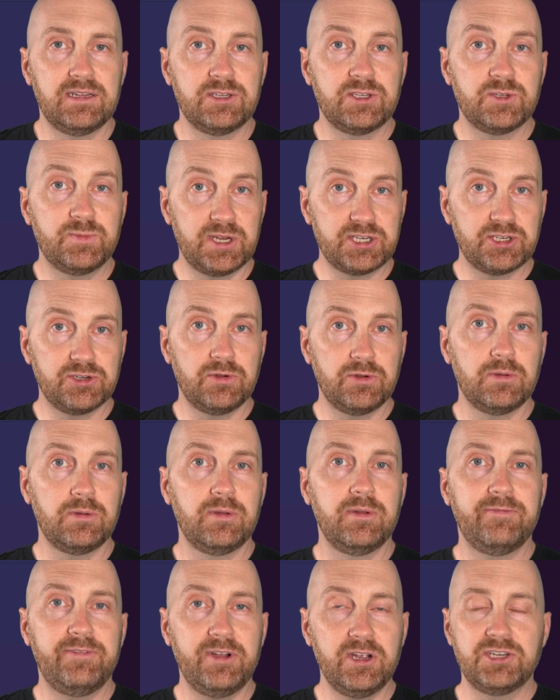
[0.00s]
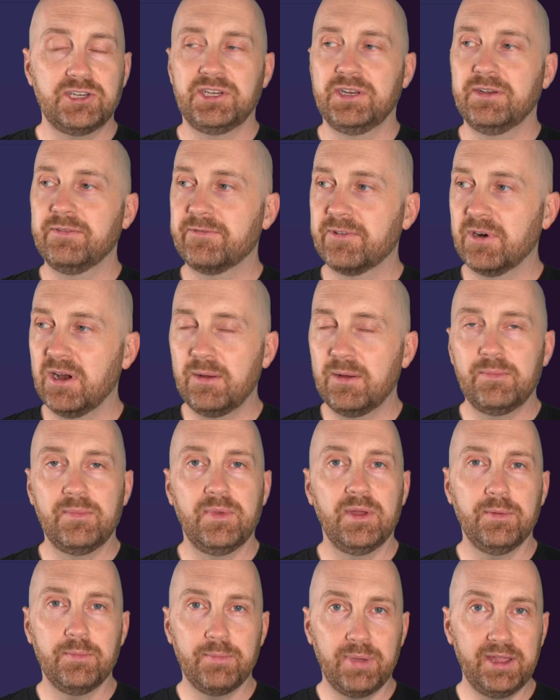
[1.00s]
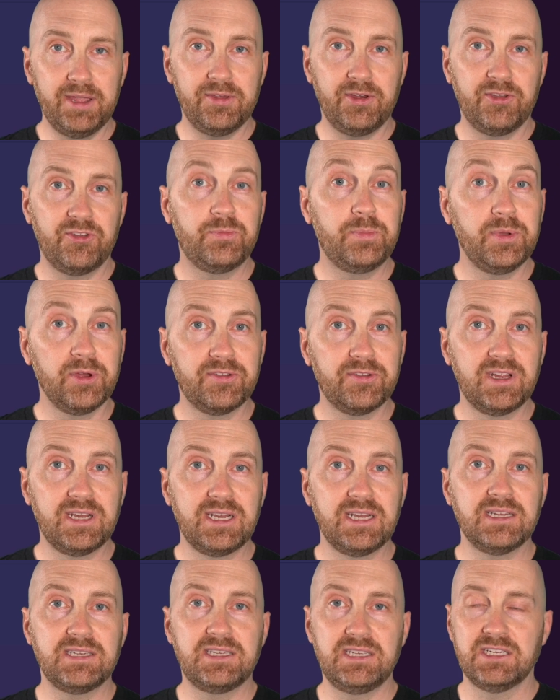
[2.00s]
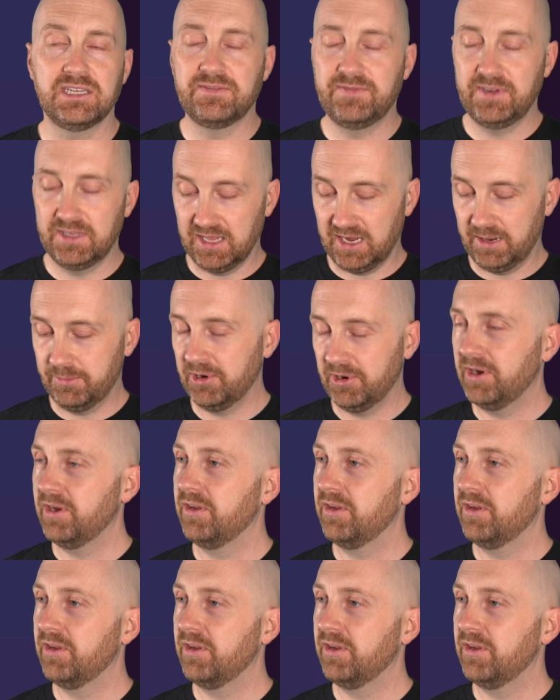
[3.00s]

special function from Python's built-in CSV library.